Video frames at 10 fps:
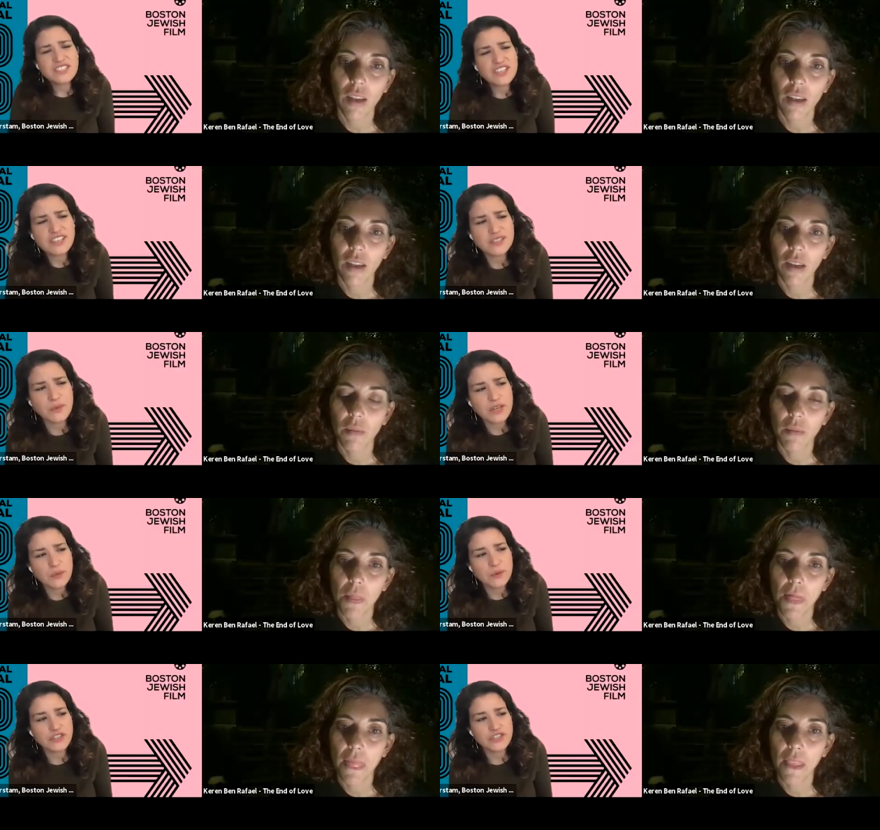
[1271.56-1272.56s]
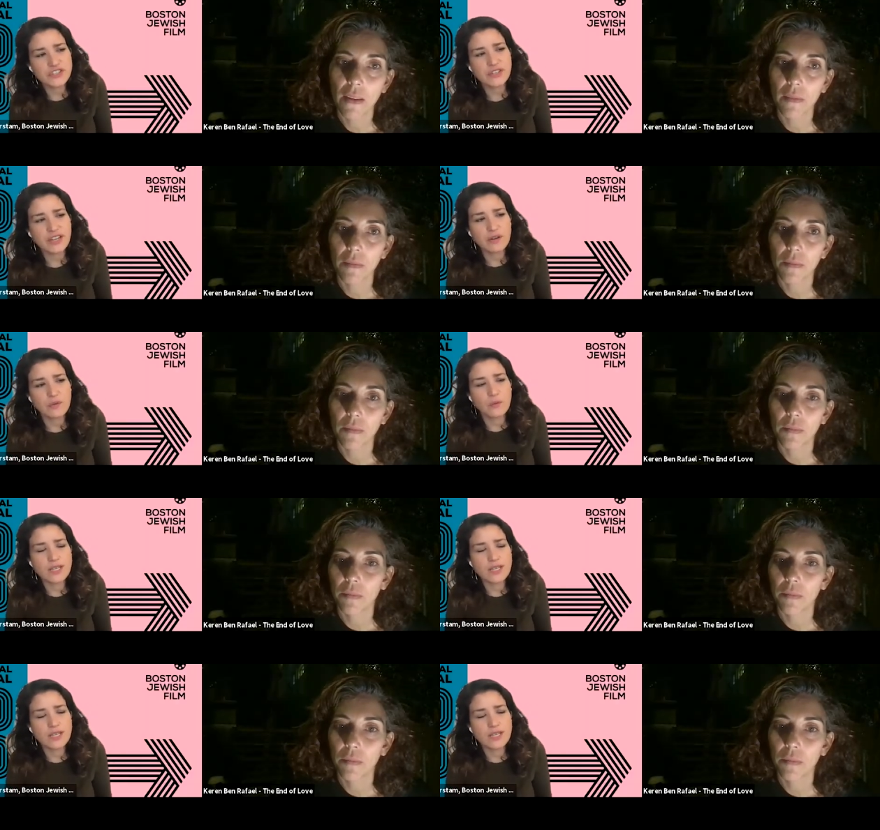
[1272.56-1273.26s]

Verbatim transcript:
Speaker 1: i'm just curious when you were shooting